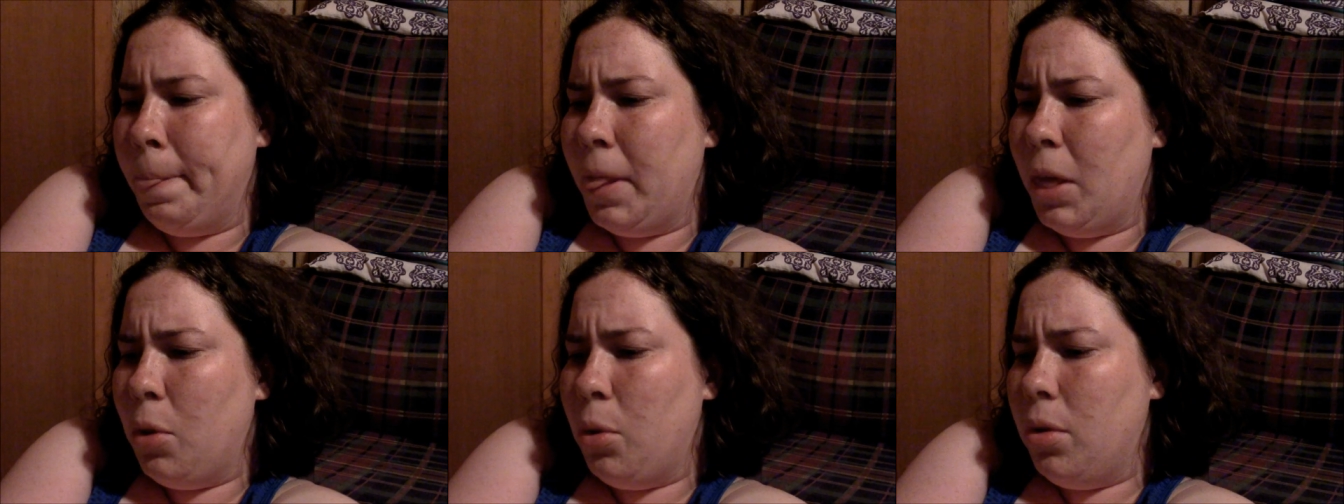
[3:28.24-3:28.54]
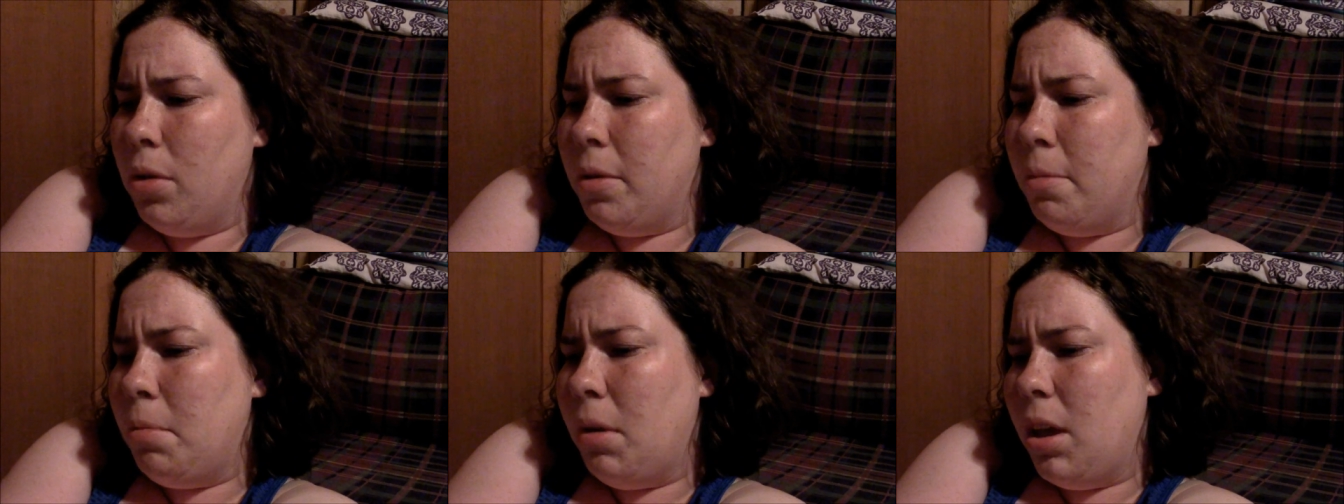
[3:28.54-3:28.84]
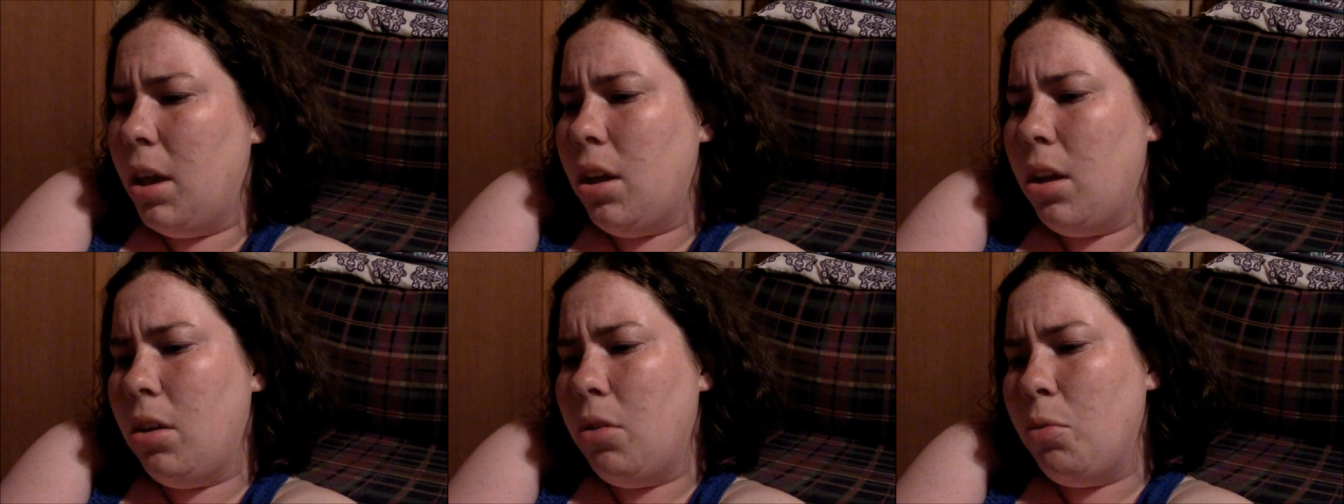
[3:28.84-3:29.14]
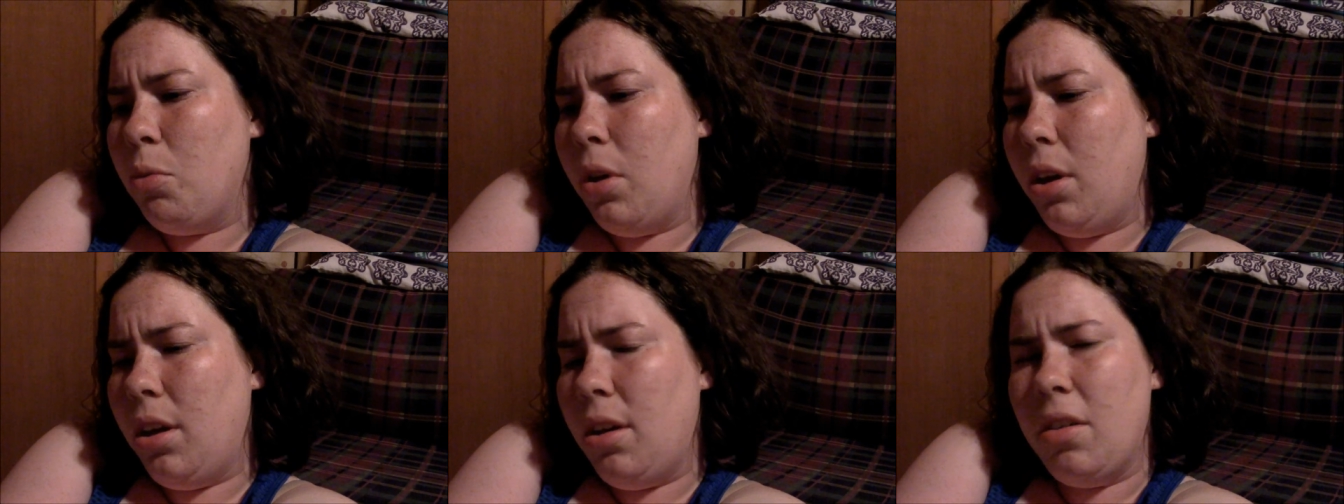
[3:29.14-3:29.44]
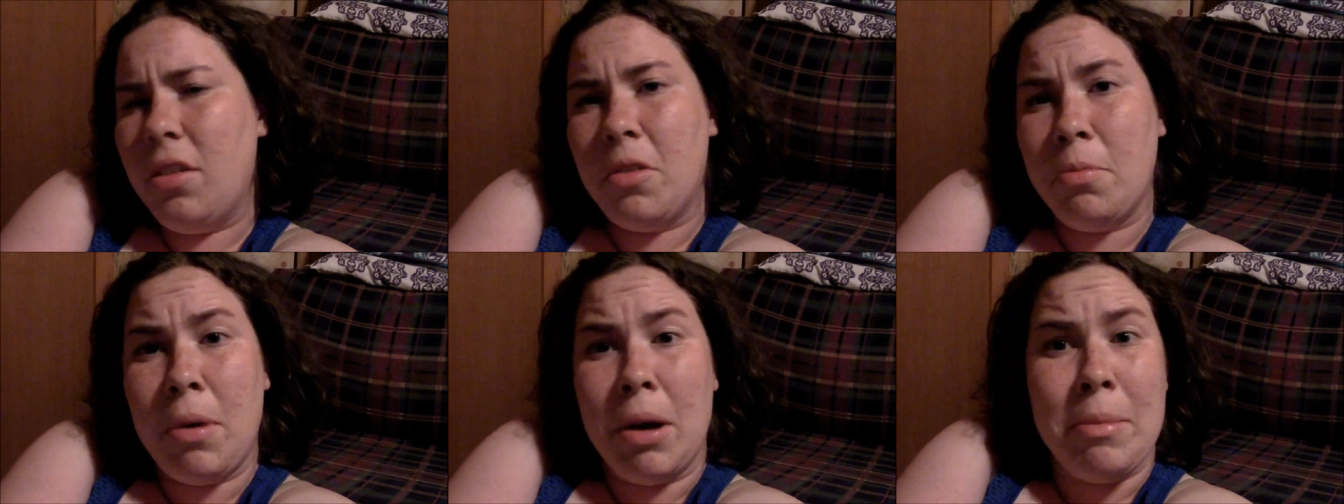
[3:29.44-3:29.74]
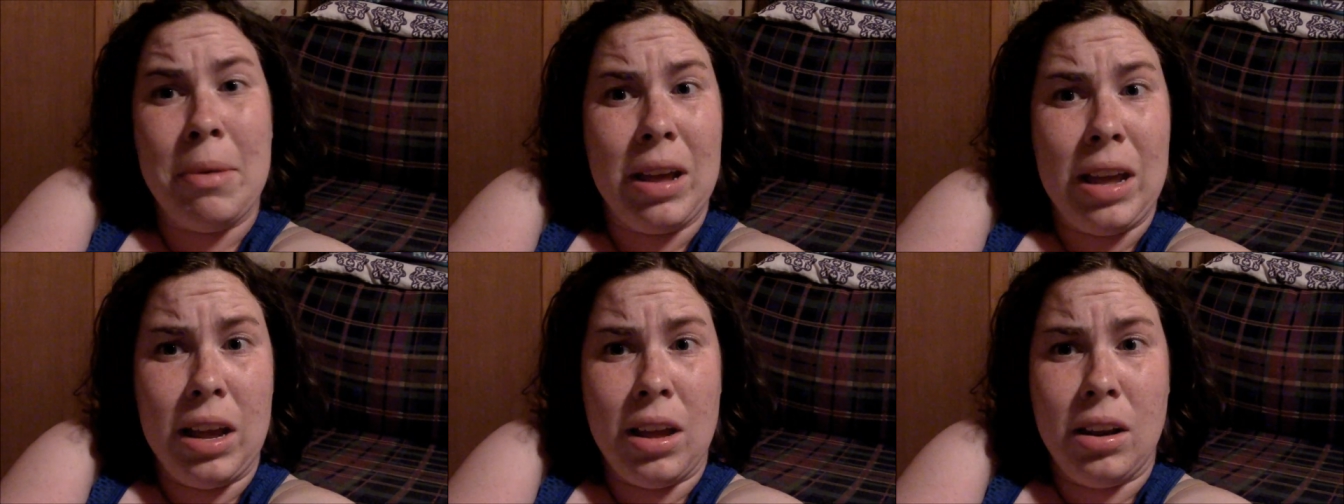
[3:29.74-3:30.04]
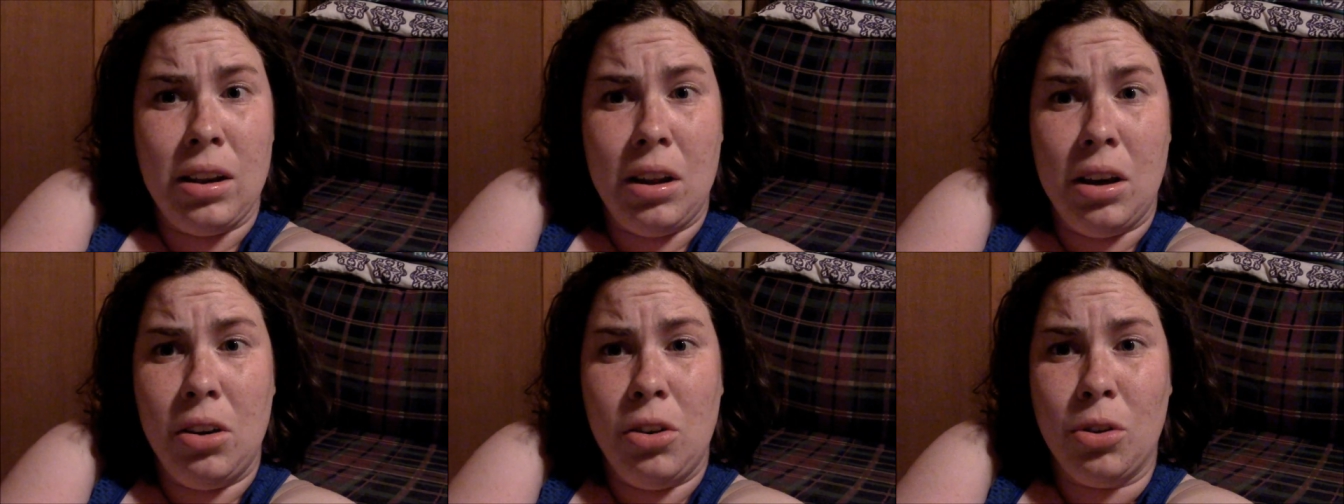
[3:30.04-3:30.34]
He was being raised by my aunt
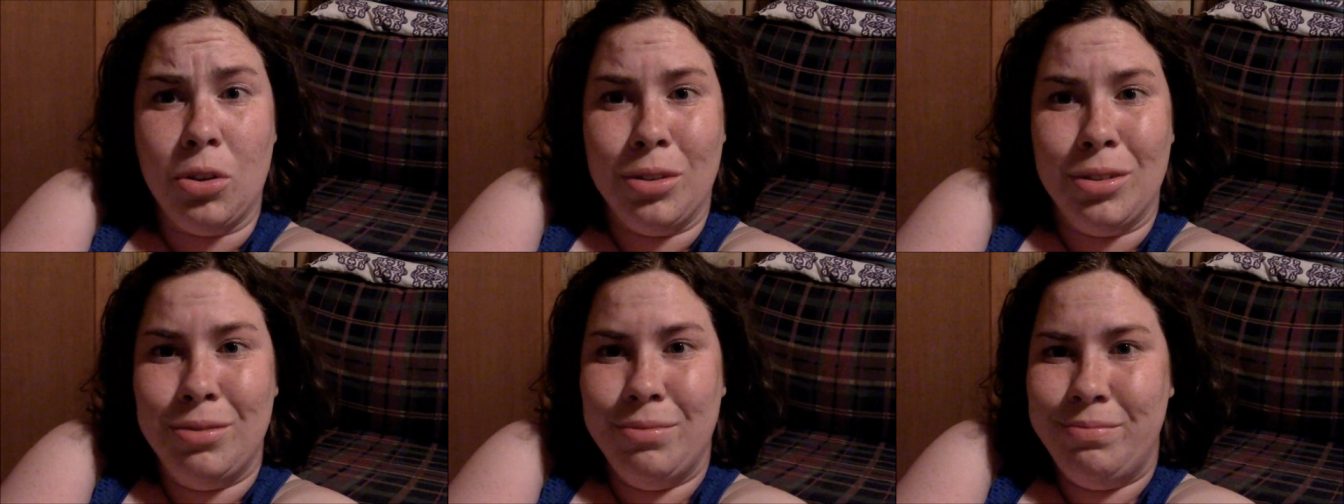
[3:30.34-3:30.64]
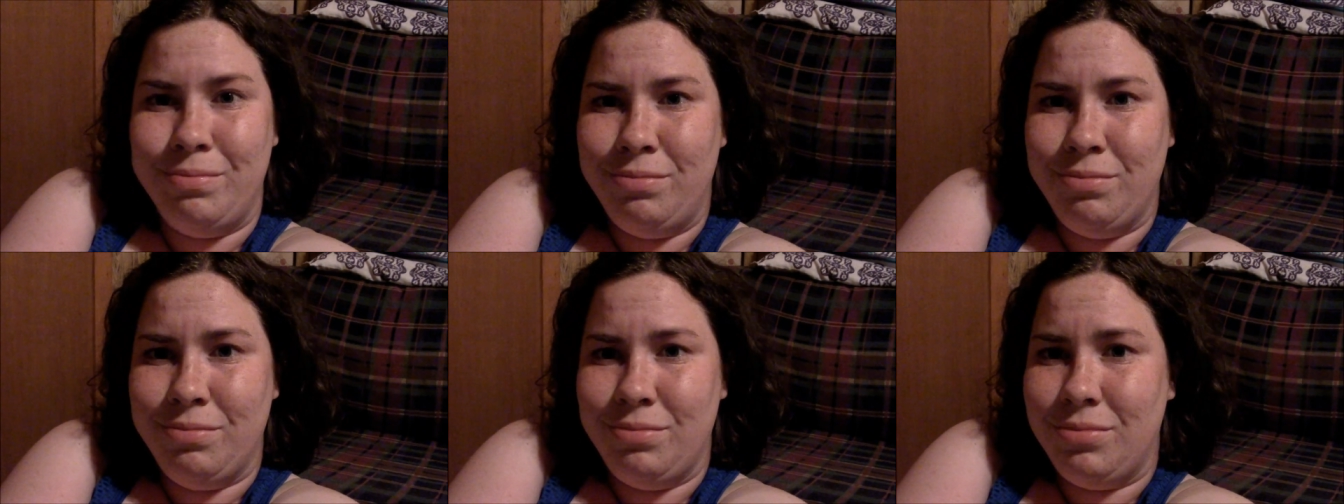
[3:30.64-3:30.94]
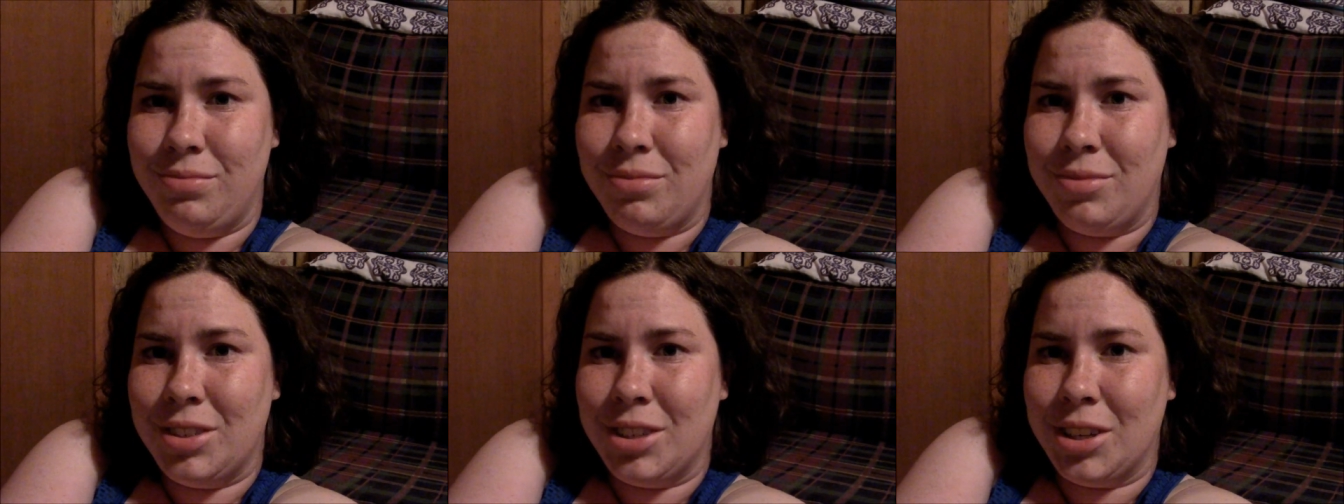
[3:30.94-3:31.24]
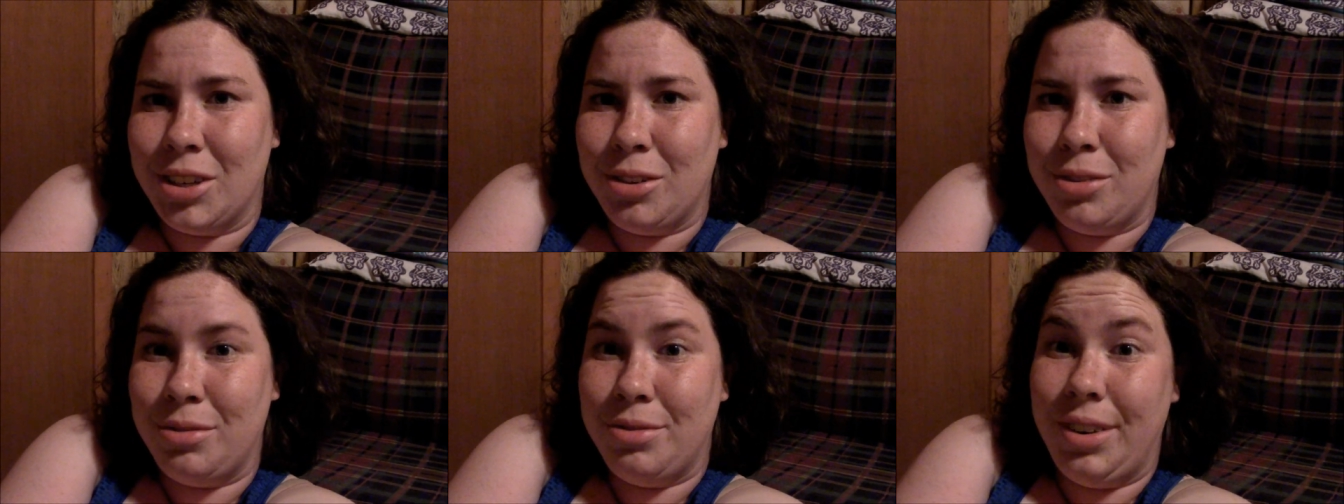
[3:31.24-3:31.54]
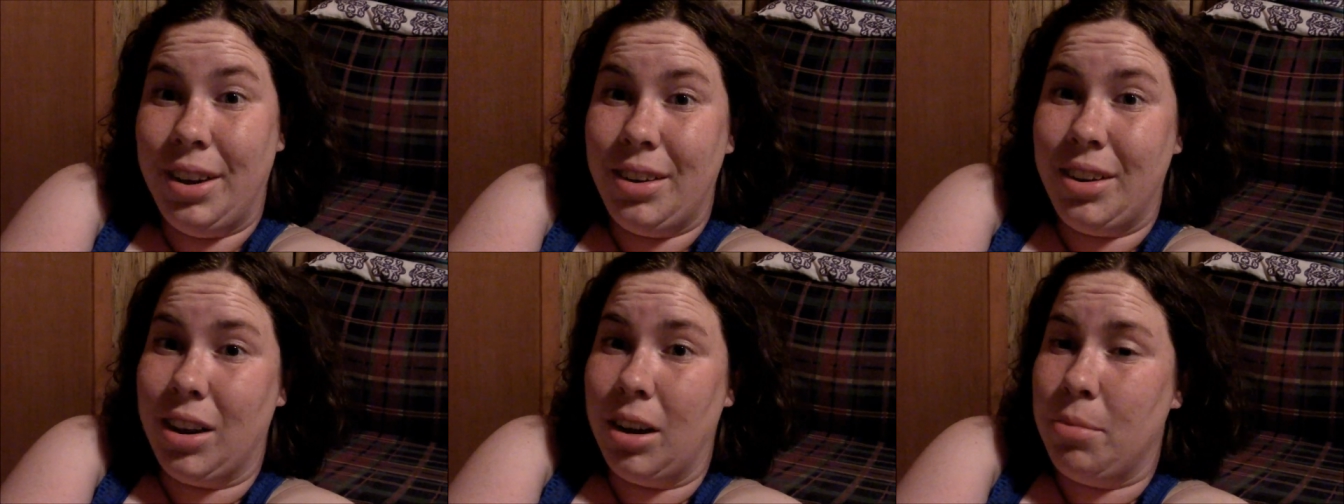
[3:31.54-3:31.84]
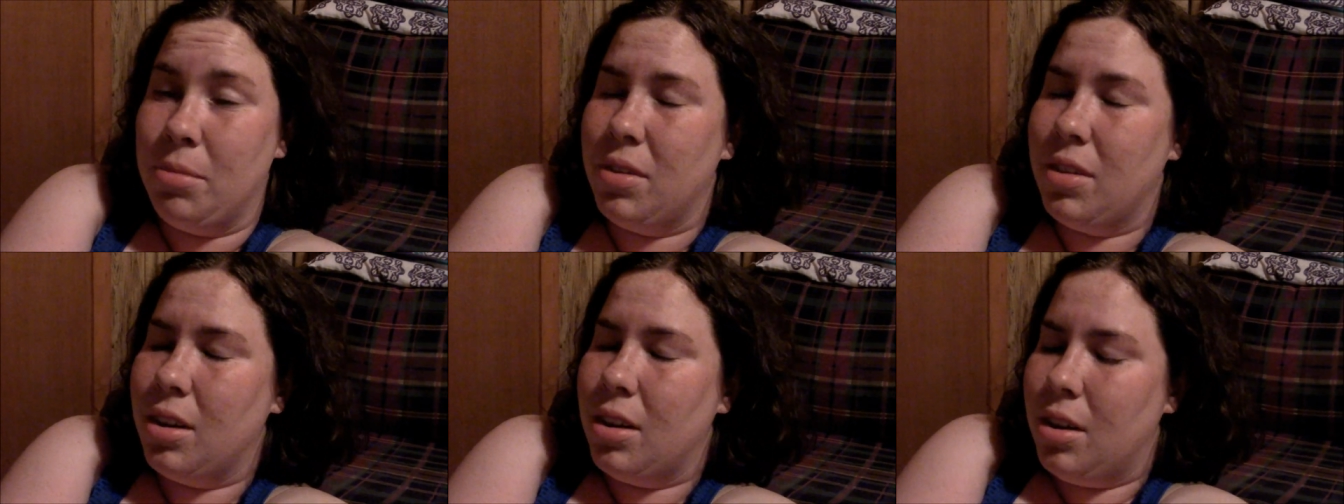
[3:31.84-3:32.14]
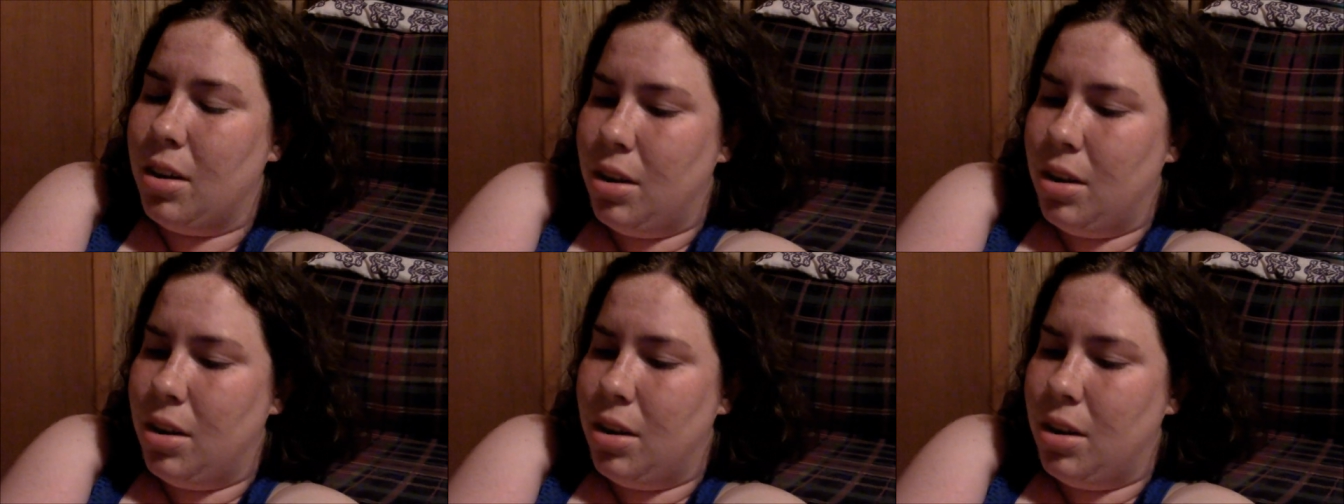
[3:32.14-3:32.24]
and uncle. So, fun times.